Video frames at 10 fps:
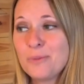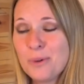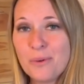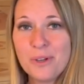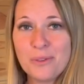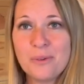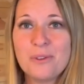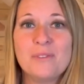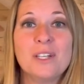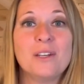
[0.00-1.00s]
we're going through
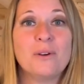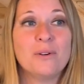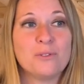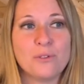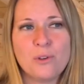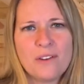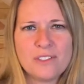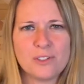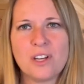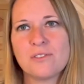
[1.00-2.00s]
the videos or you have
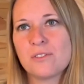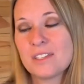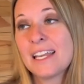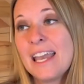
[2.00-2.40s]
suggestions like,